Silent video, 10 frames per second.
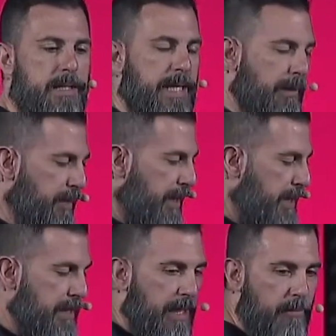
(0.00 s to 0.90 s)

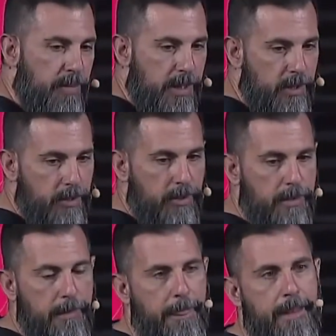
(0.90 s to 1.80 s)
Diabetes can't be
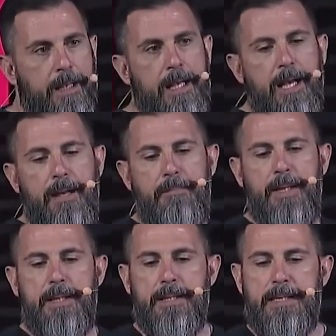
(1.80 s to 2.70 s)
cured,
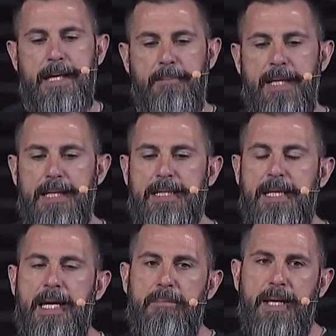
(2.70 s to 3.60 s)
but diabetics
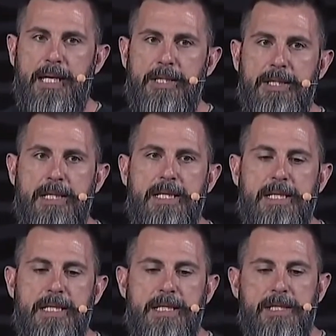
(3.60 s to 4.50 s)
can manage the
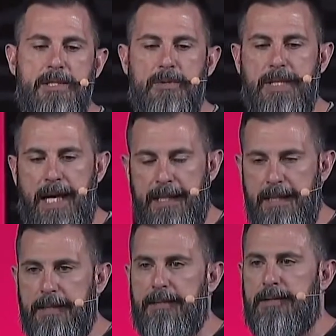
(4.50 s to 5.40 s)
disease through
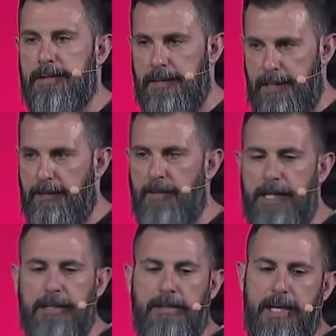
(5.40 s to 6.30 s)
diet, getting
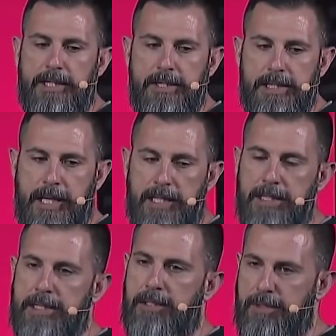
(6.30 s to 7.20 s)
regular
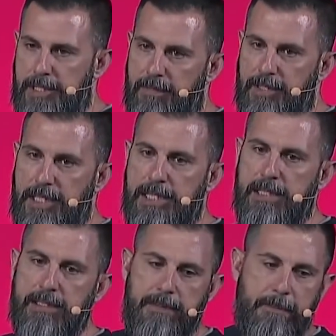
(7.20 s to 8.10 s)
exercise, and receiving
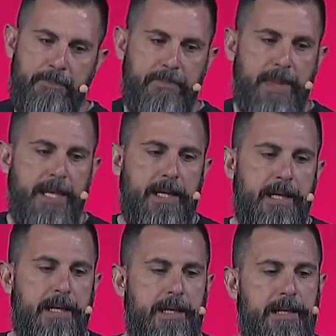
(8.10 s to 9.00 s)
insulin.
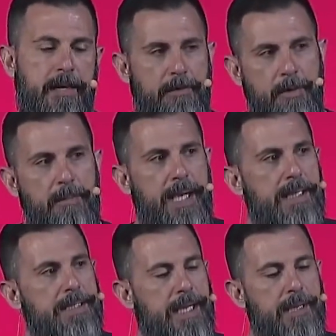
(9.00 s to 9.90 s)
Now, every
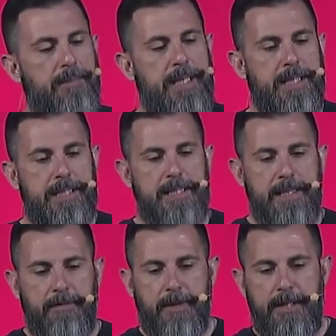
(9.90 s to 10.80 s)
diabetic is
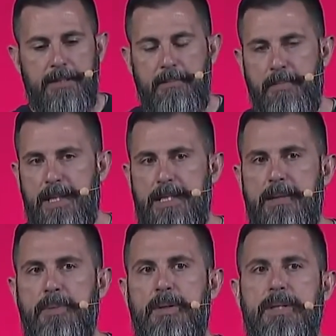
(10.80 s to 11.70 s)
different, but a
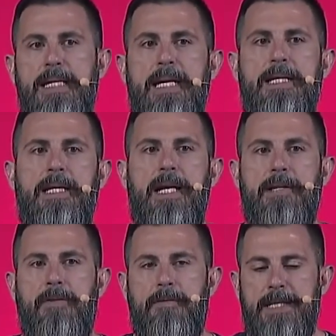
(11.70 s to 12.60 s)
typical day in the
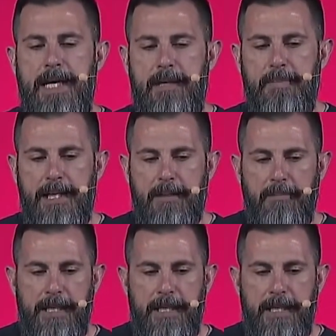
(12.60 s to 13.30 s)
life of a diabetic